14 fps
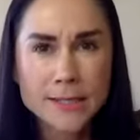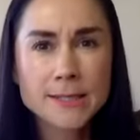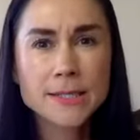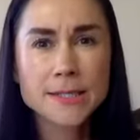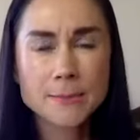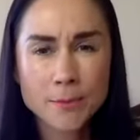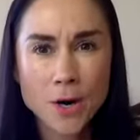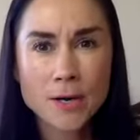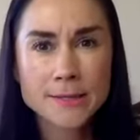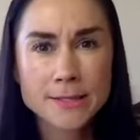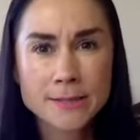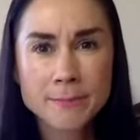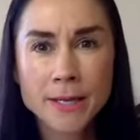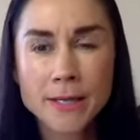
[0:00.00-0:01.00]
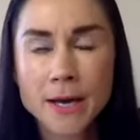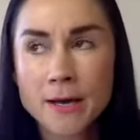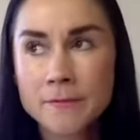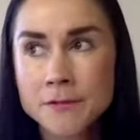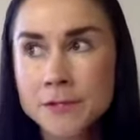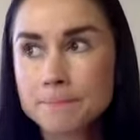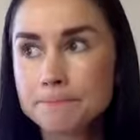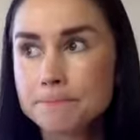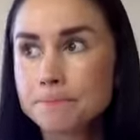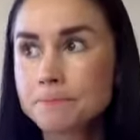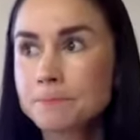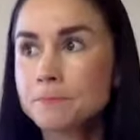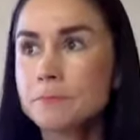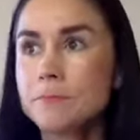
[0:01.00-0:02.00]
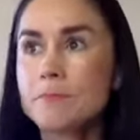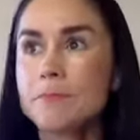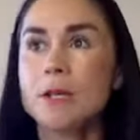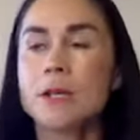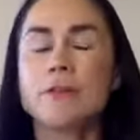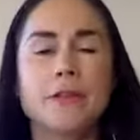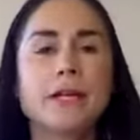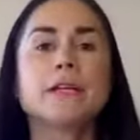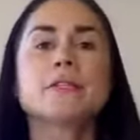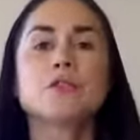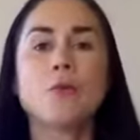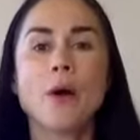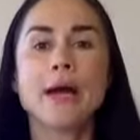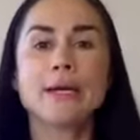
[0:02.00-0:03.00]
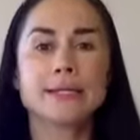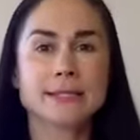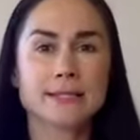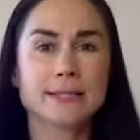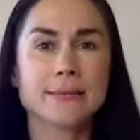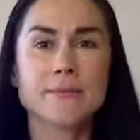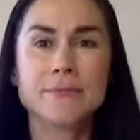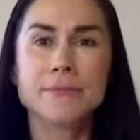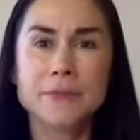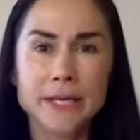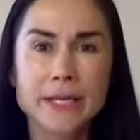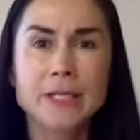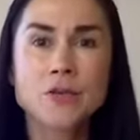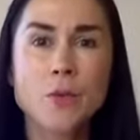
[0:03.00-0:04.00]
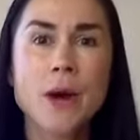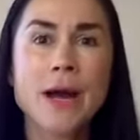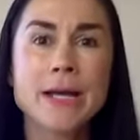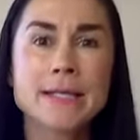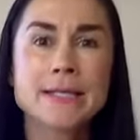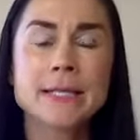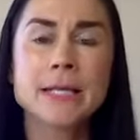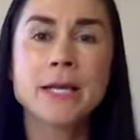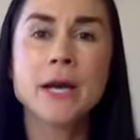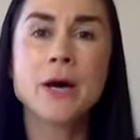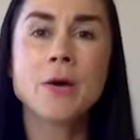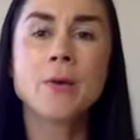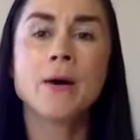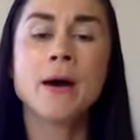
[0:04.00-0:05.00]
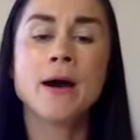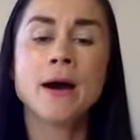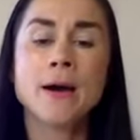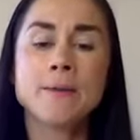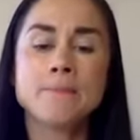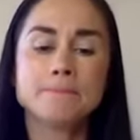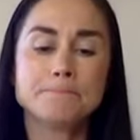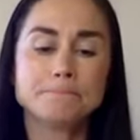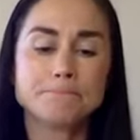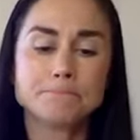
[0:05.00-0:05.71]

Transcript: this is a process, my loves. Think twice. Think twice. You know. Um,